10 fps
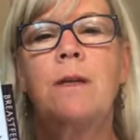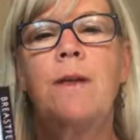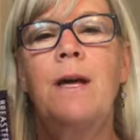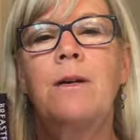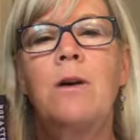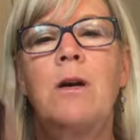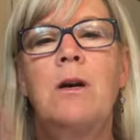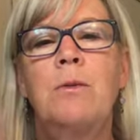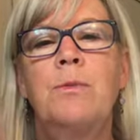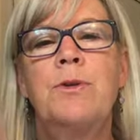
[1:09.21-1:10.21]
that
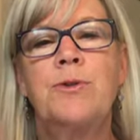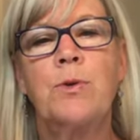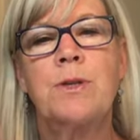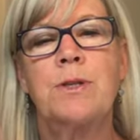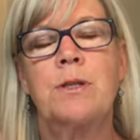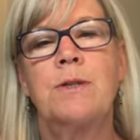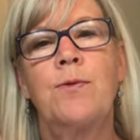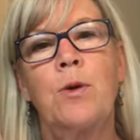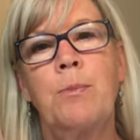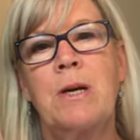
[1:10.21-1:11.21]
are resources
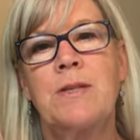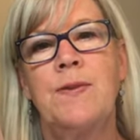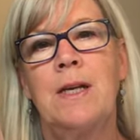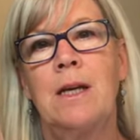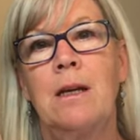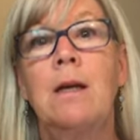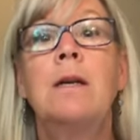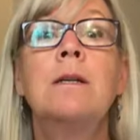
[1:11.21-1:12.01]
for breastfeeding in